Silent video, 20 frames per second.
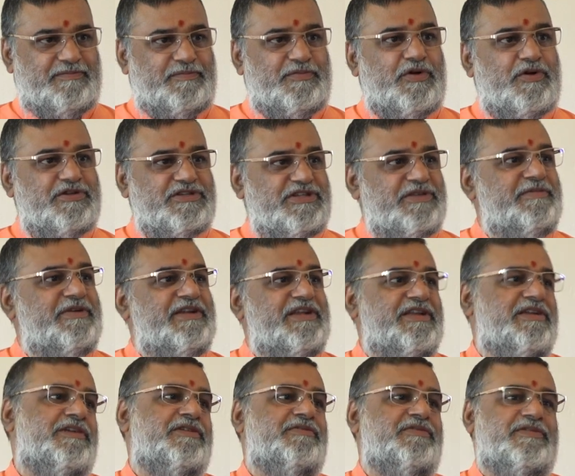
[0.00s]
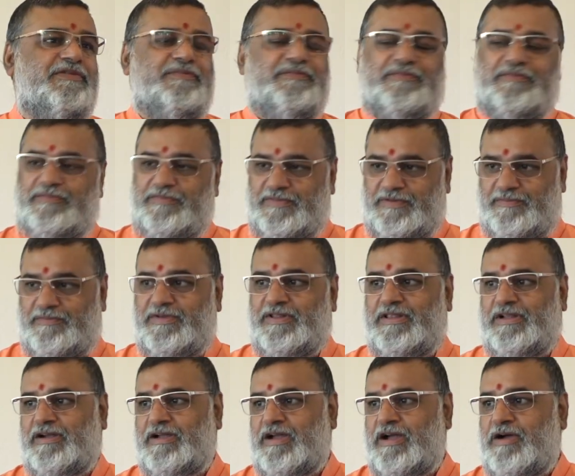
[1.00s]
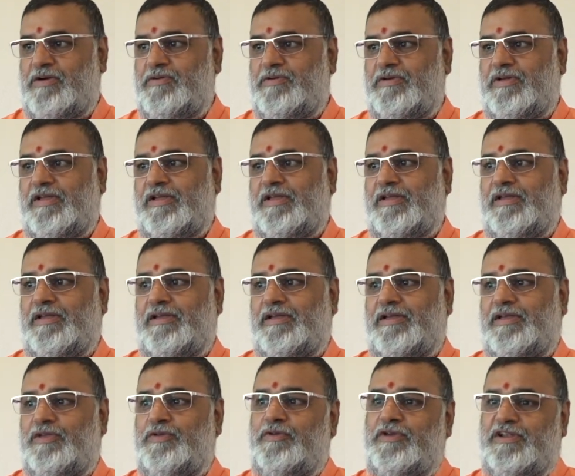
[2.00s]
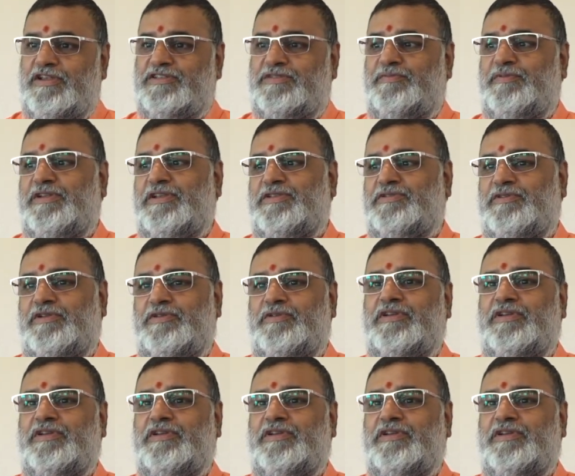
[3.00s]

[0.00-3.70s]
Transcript: proximity of a mother cow, you are spiritual.